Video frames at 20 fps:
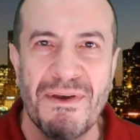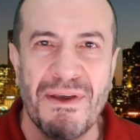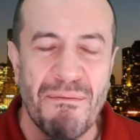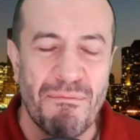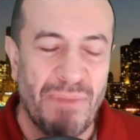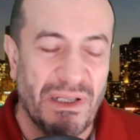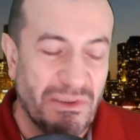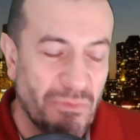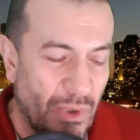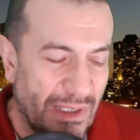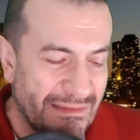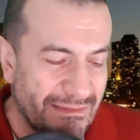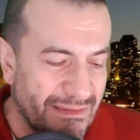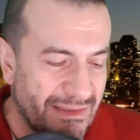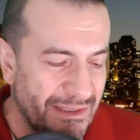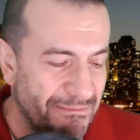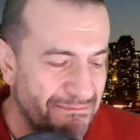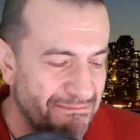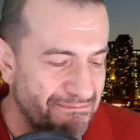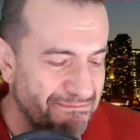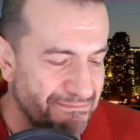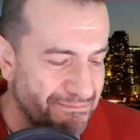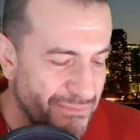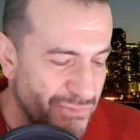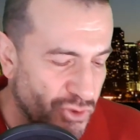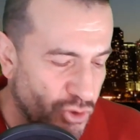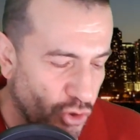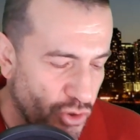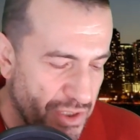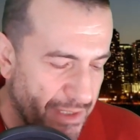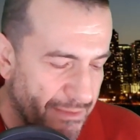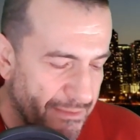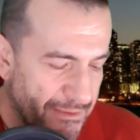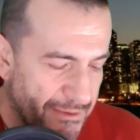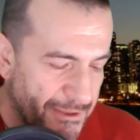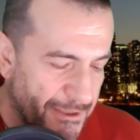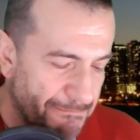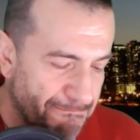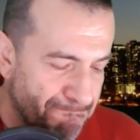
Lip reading: But what doesn't